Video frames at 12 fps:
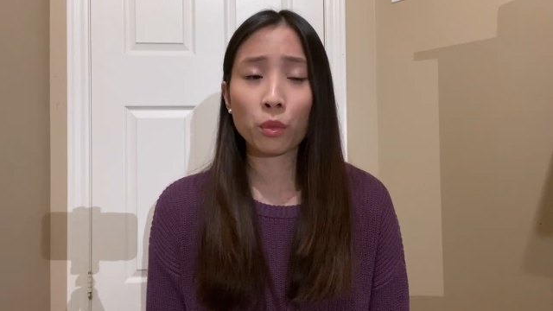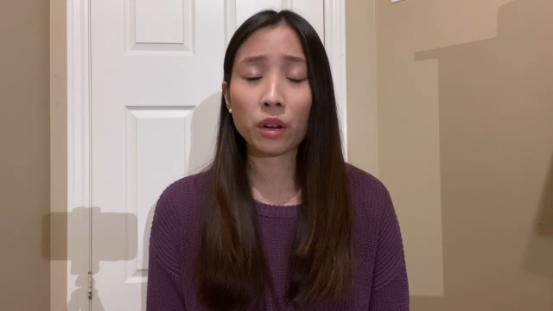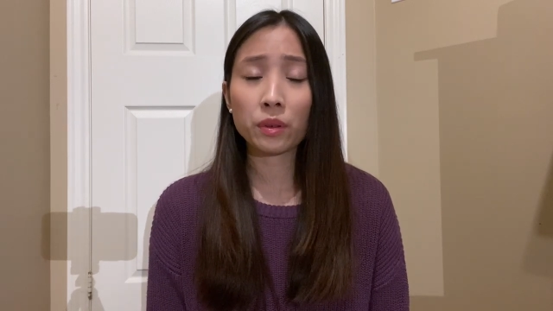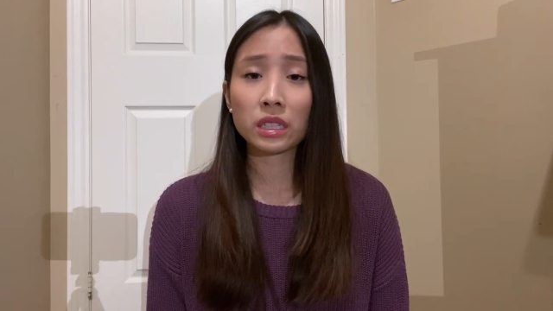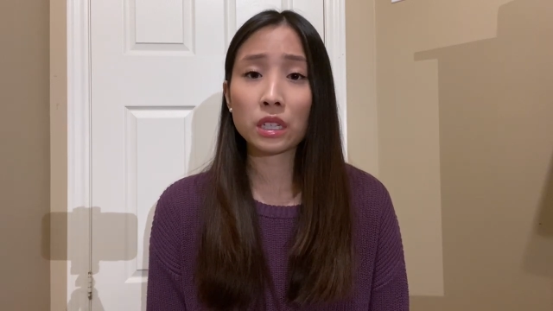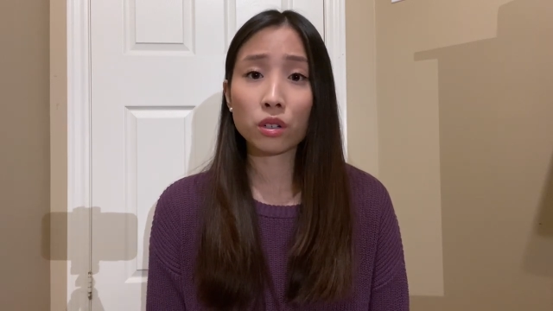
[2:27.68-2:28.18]
When I
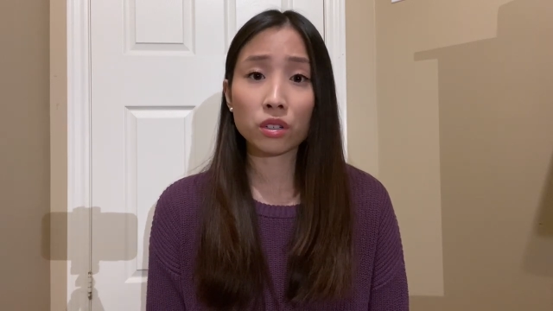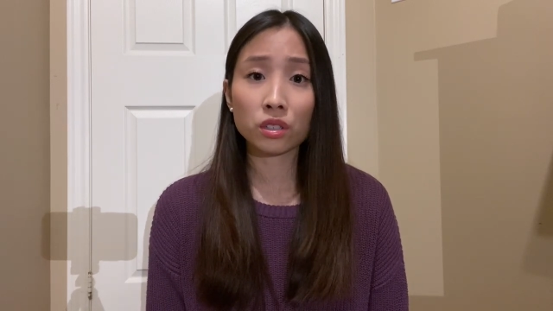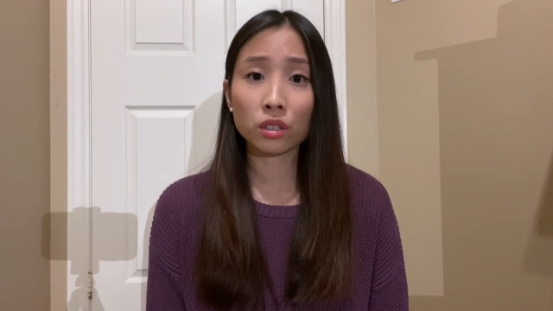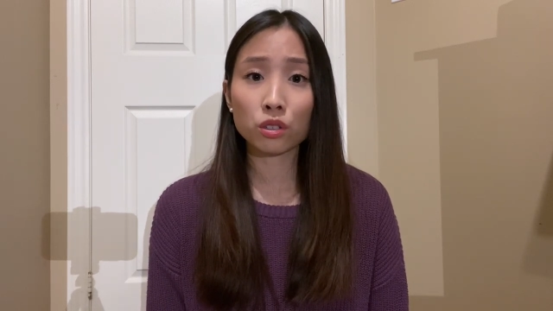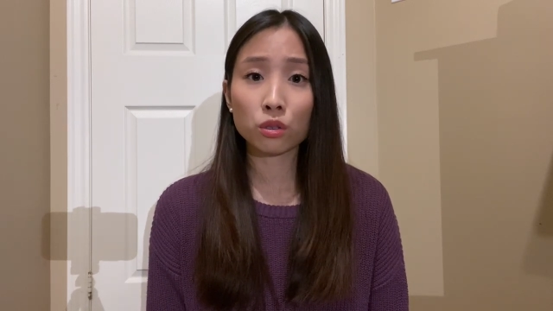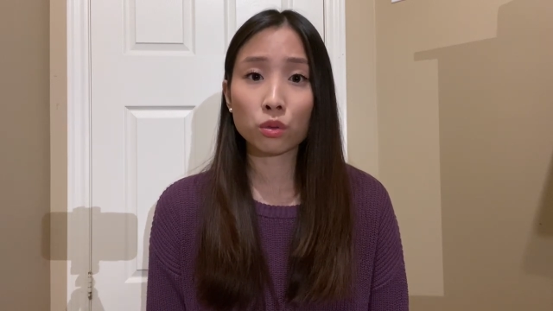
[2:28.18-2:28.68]
was in
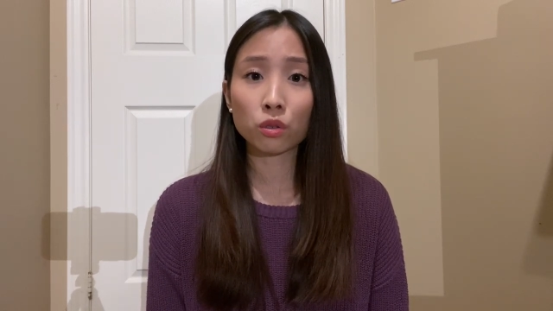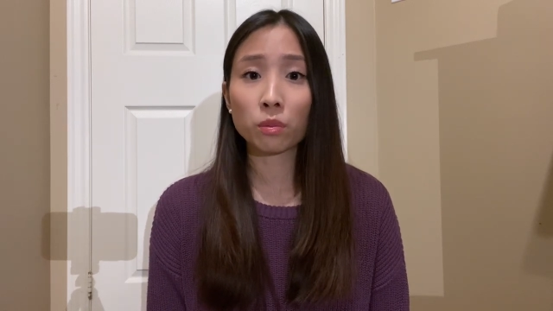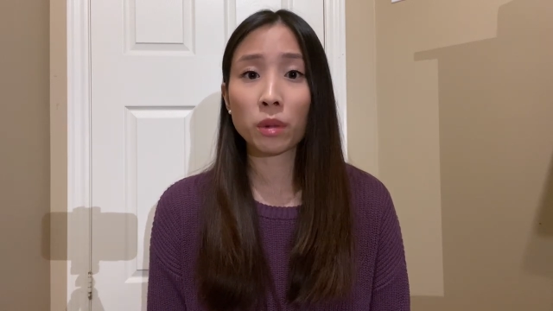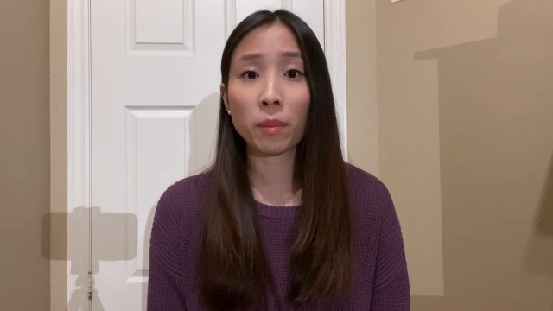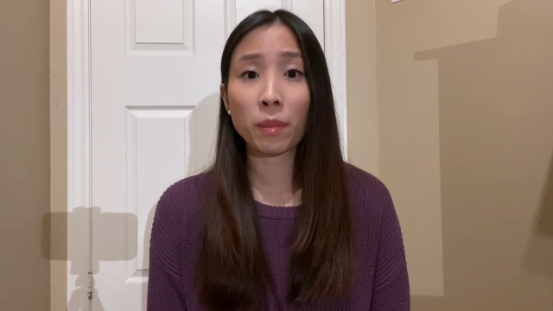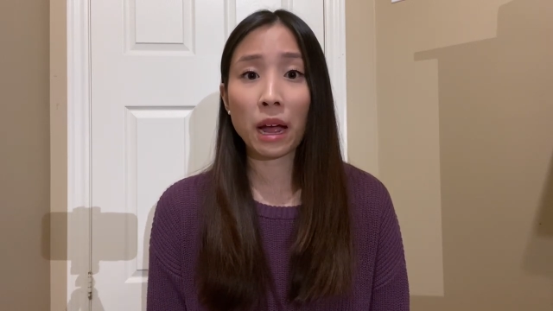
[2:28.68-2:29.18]
nursing school,
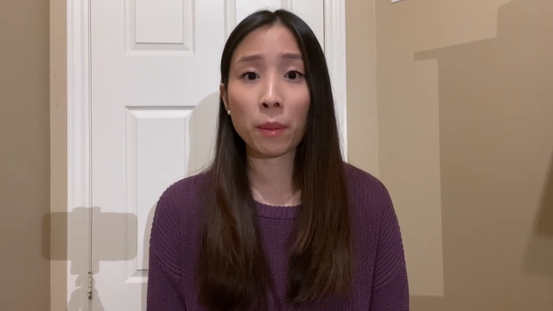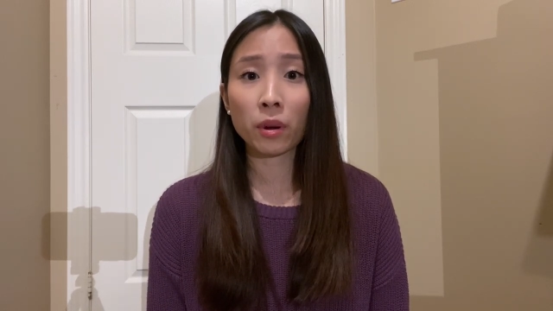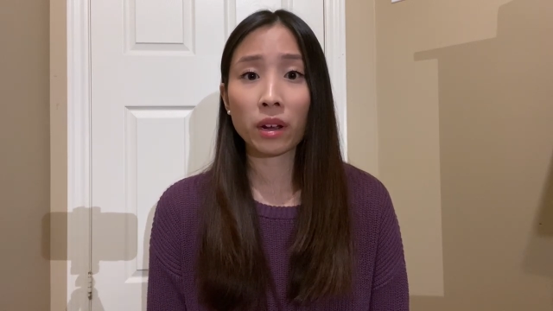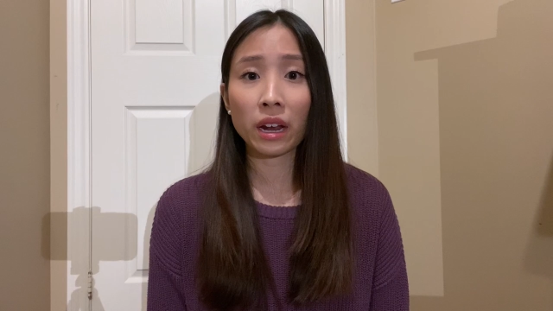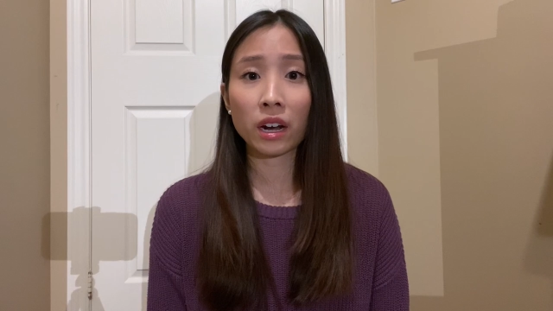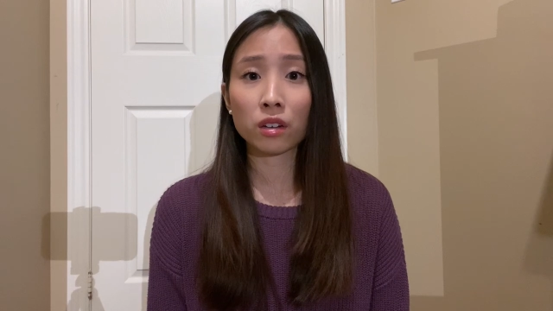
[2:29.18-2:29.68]
my
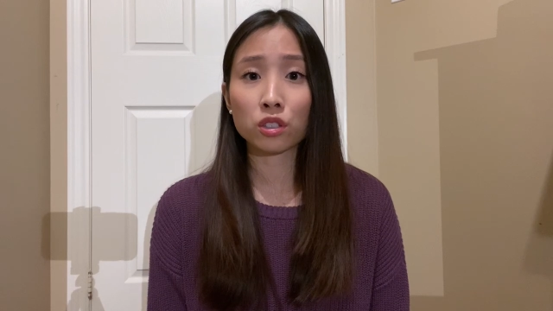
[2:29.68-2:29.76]
MacBook Air